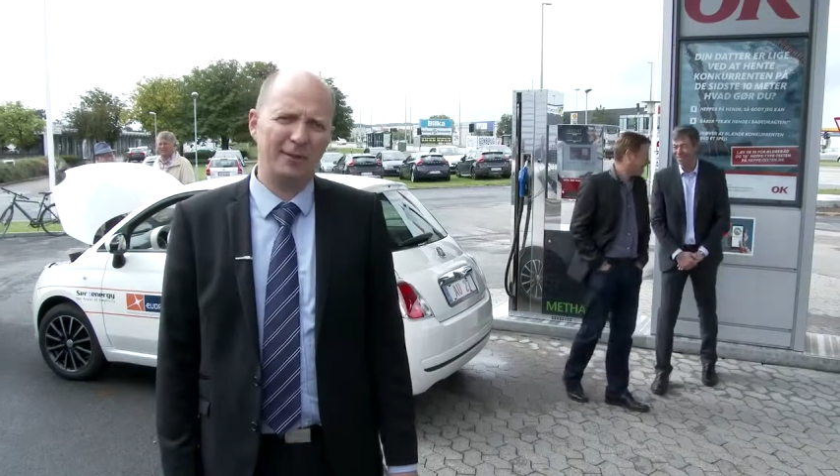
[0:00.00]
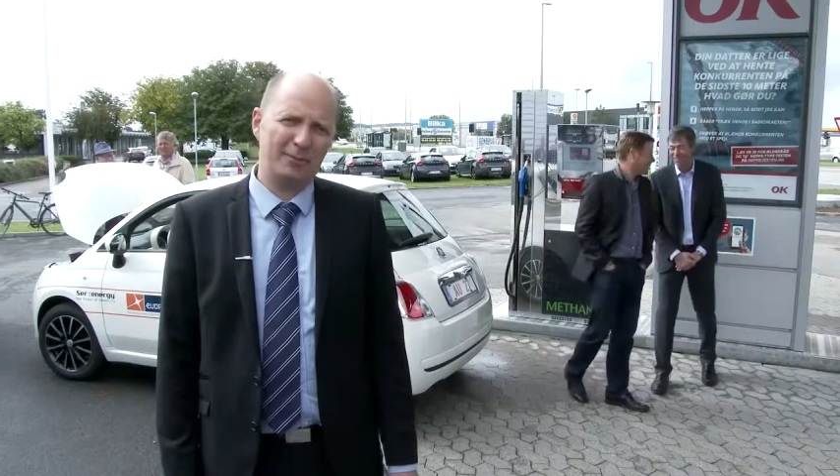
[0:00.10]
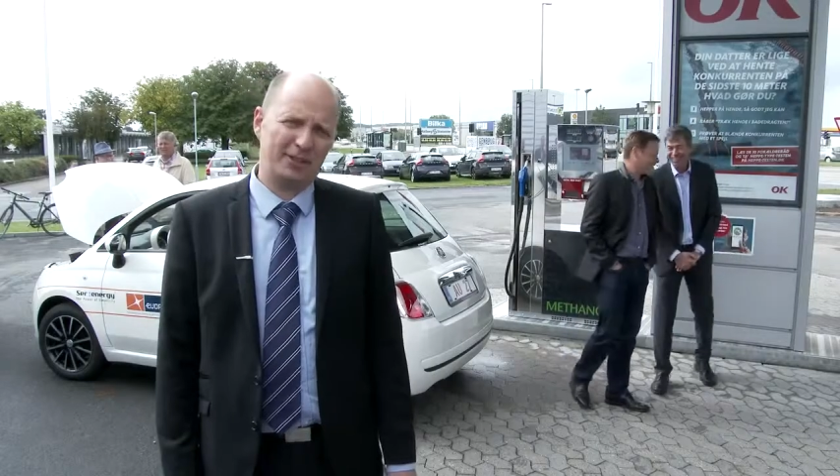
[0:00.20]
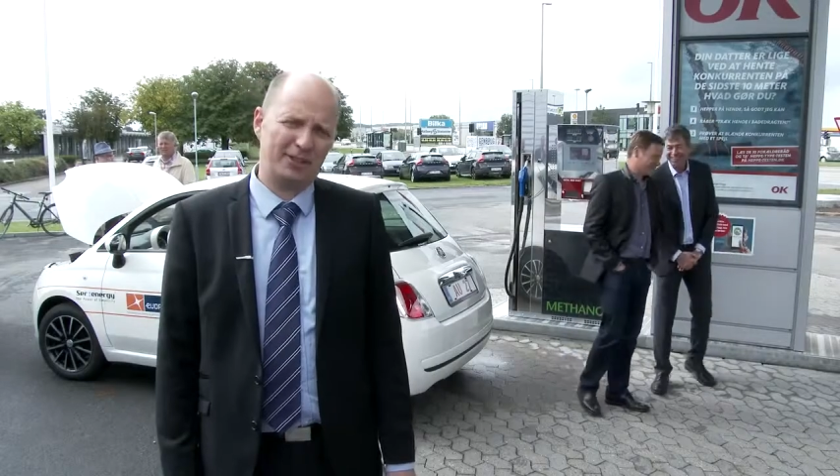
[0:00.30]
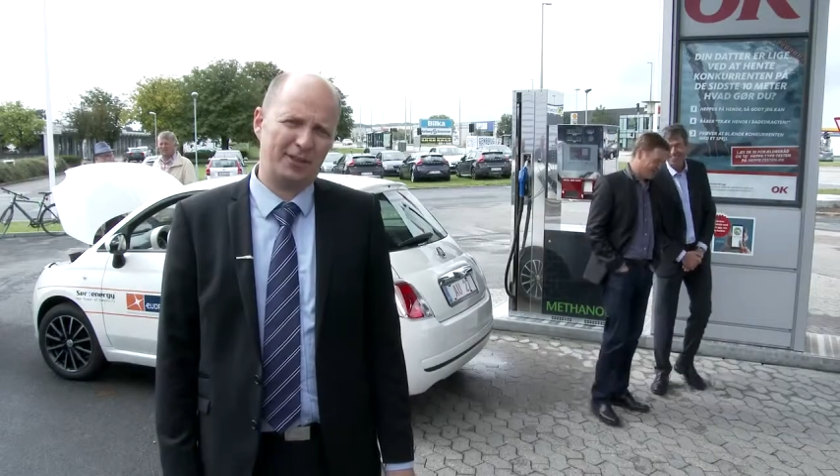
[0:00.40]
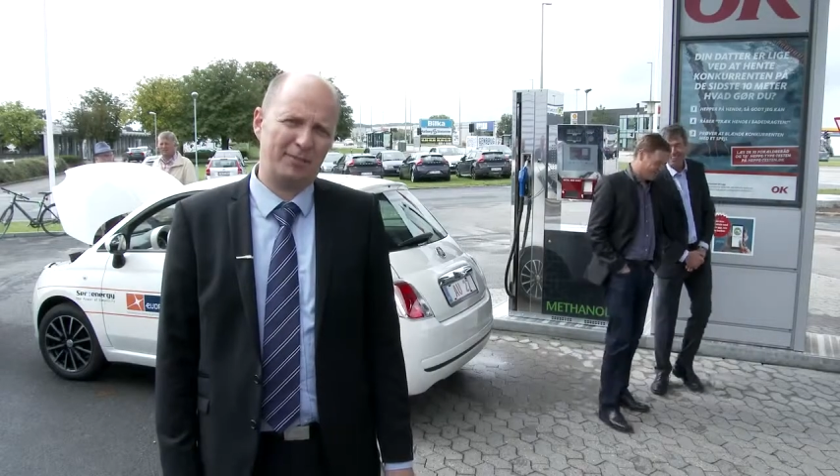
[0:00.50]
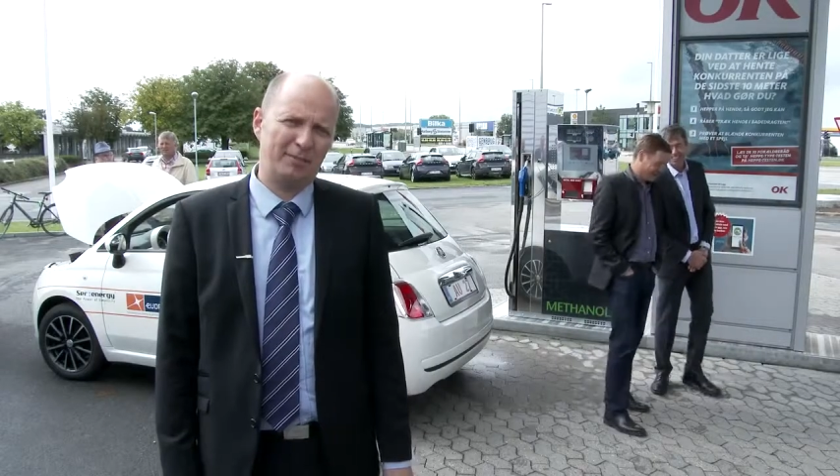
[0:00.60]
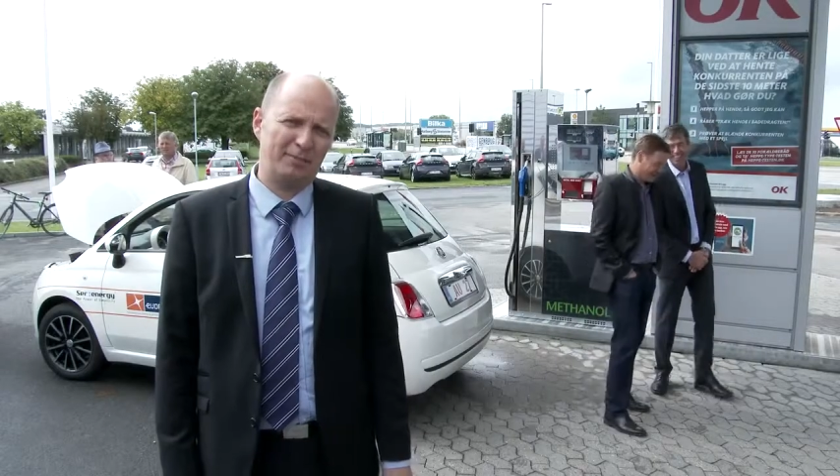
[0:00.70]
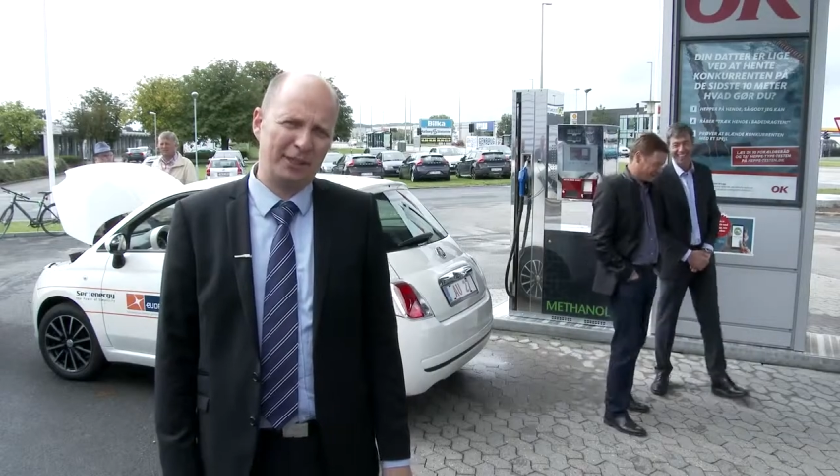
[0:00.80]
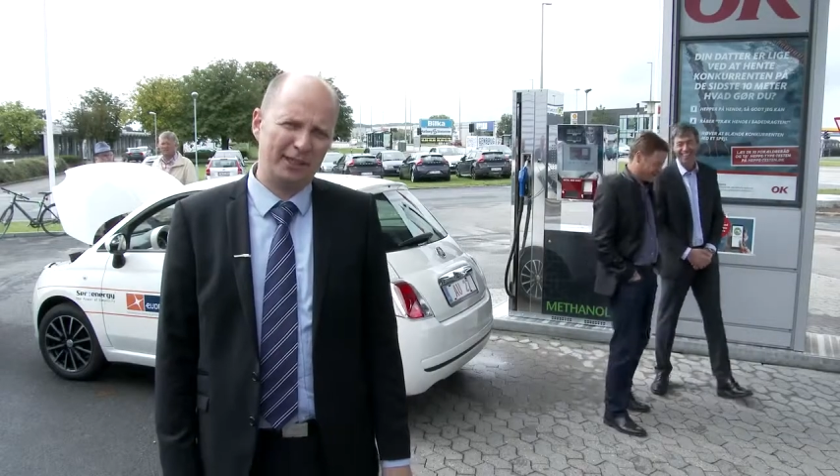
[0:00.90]
nemt,
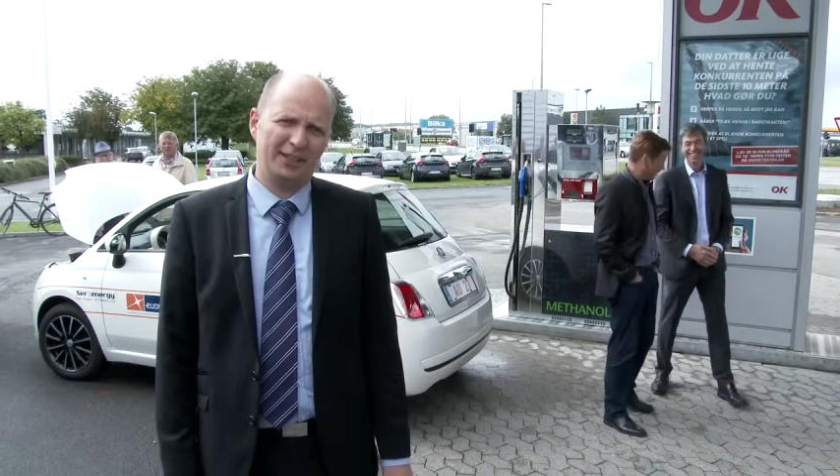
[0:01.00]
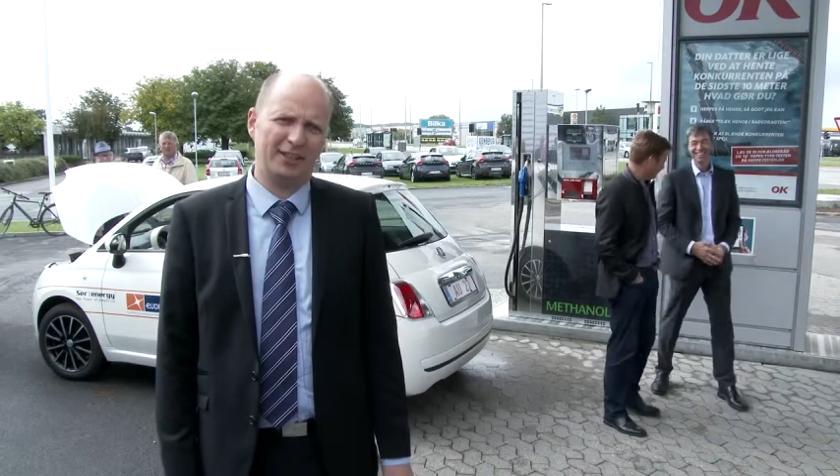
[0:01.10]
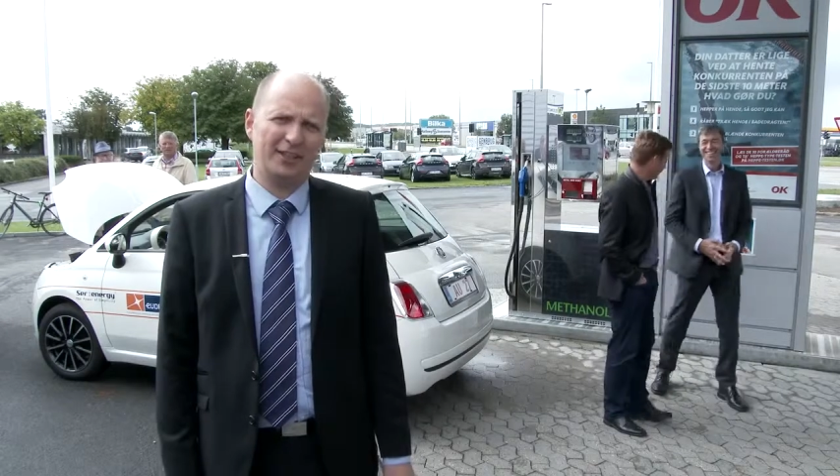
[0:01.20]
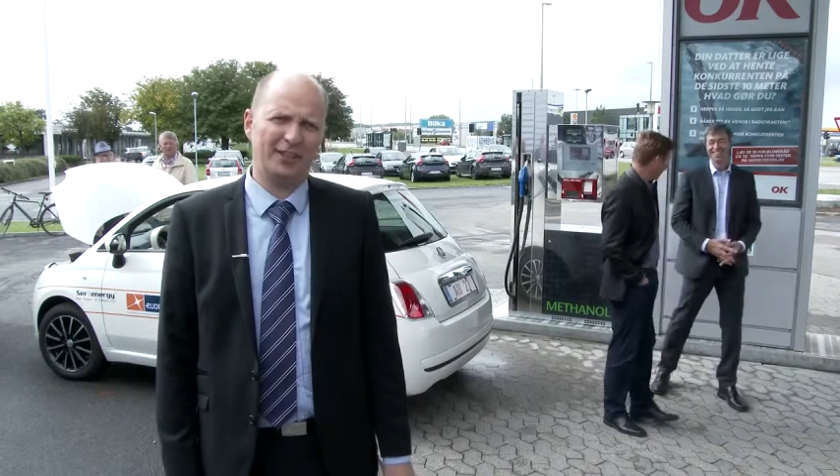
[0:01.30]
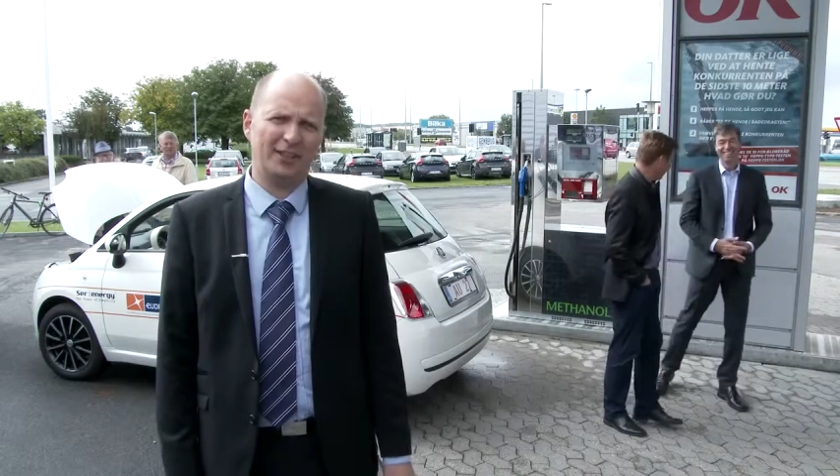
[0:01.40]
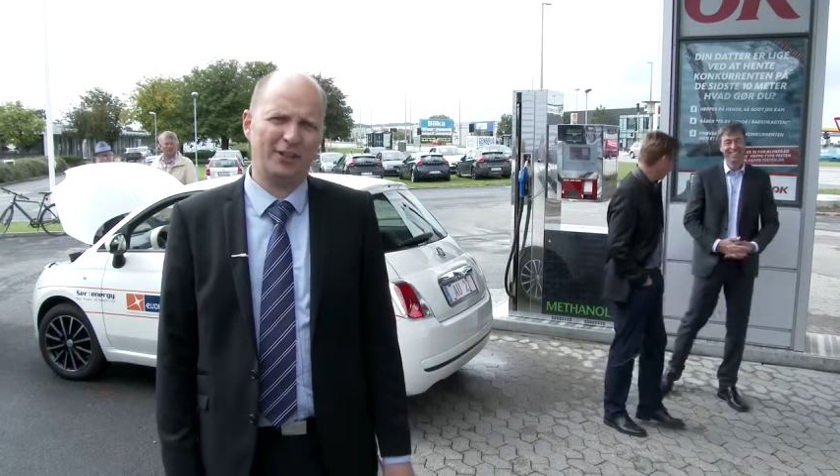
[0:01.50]
billigt